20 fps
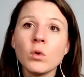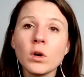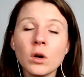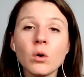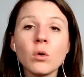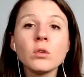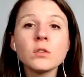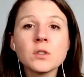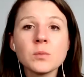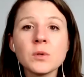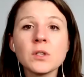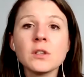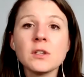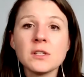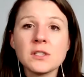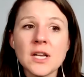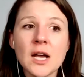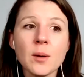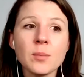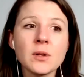ultimately
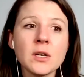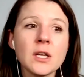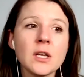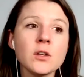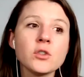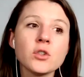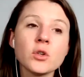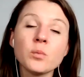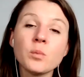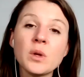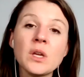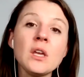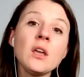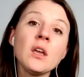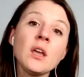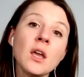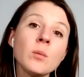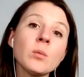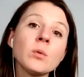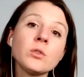is happening is you're
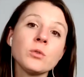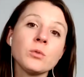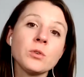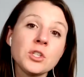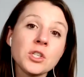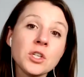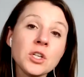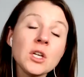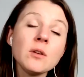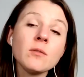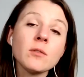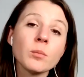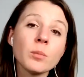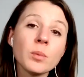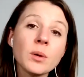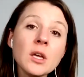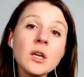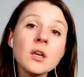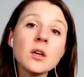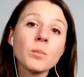being able to achieve your
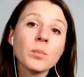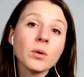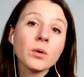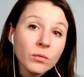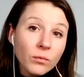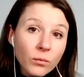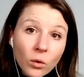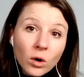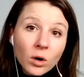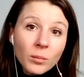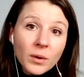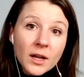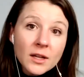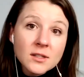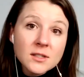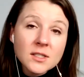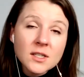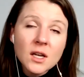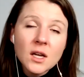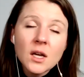peak
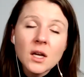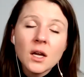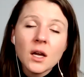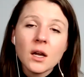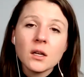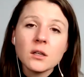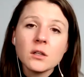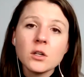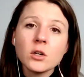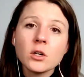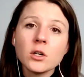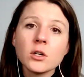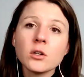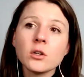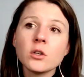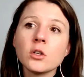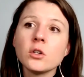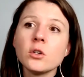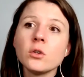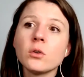performance, and
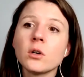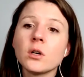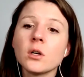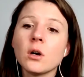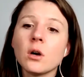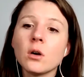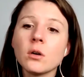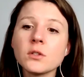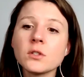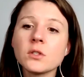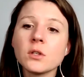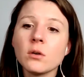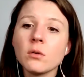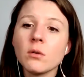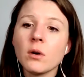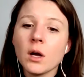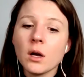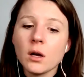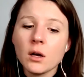you're also